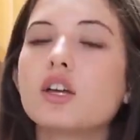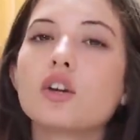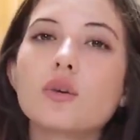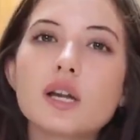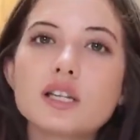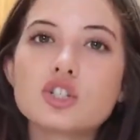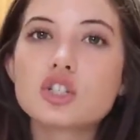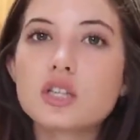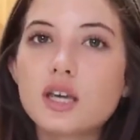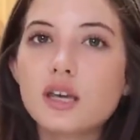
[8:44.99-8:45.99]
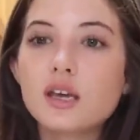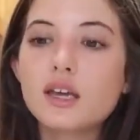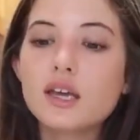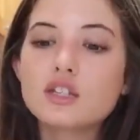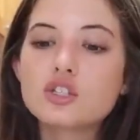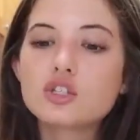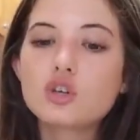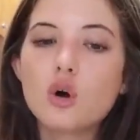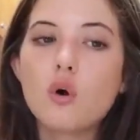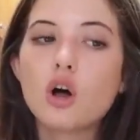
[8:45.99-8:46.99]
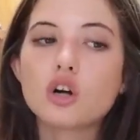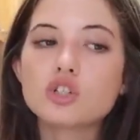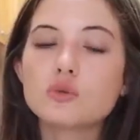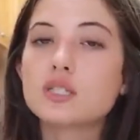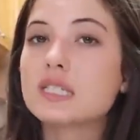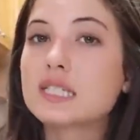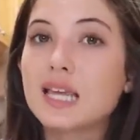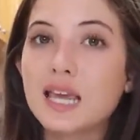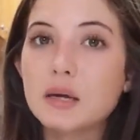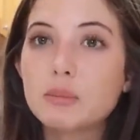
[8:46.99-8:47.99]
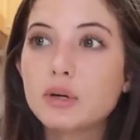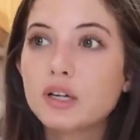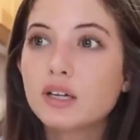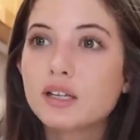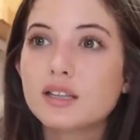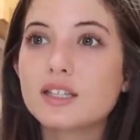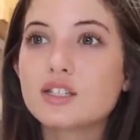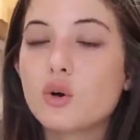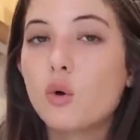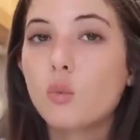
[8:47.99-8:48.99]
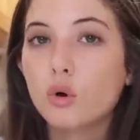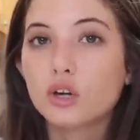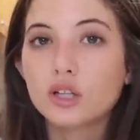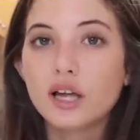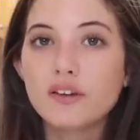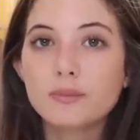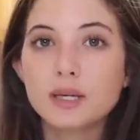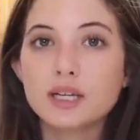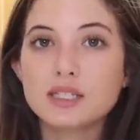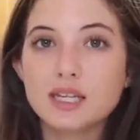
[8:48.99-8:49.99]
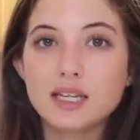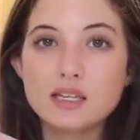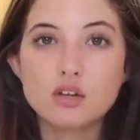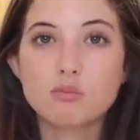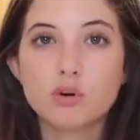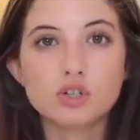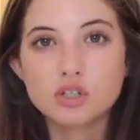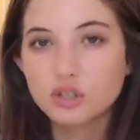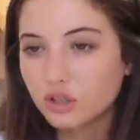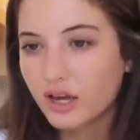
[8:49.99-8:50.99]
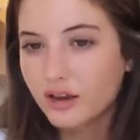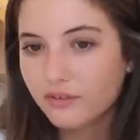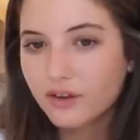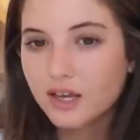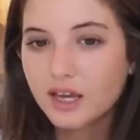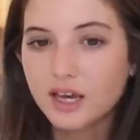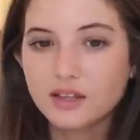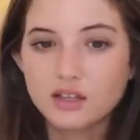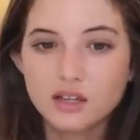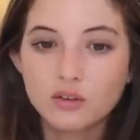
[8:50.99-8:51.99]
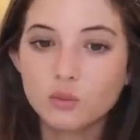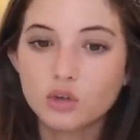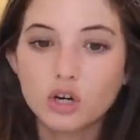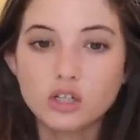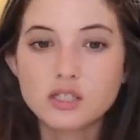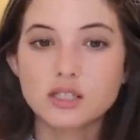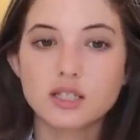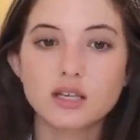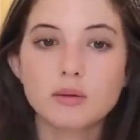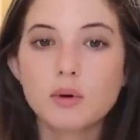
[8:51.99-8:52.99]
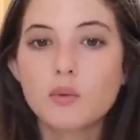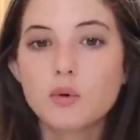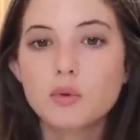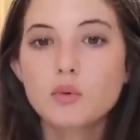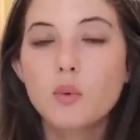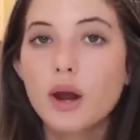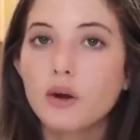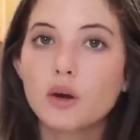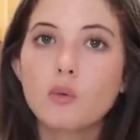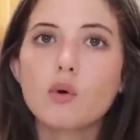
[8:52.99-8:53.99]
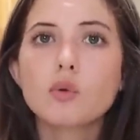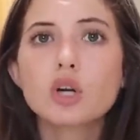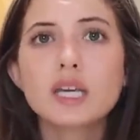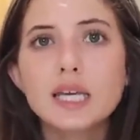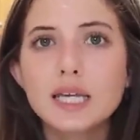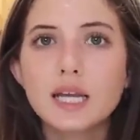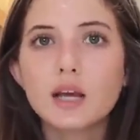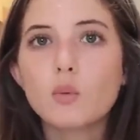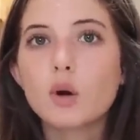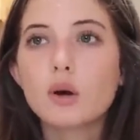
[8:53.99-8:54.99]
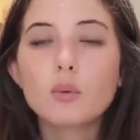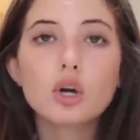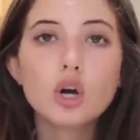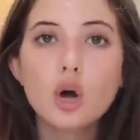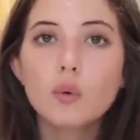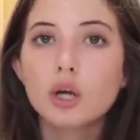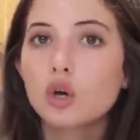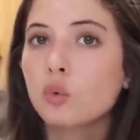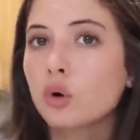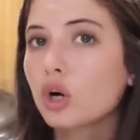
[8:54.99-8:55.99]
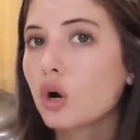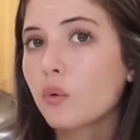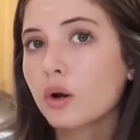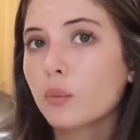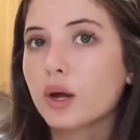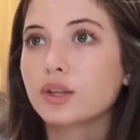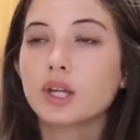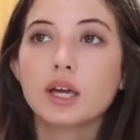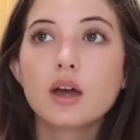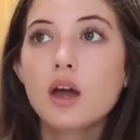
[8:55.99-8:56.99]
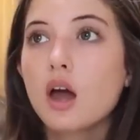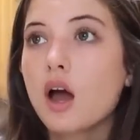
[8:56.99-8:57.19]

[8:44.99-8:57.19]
you know, and it just like, it's so hard to escape this whole work life because it is our personal life. And then we're constantly thinking about what we're wearing, what we're eating, where we're going, who we're going with, like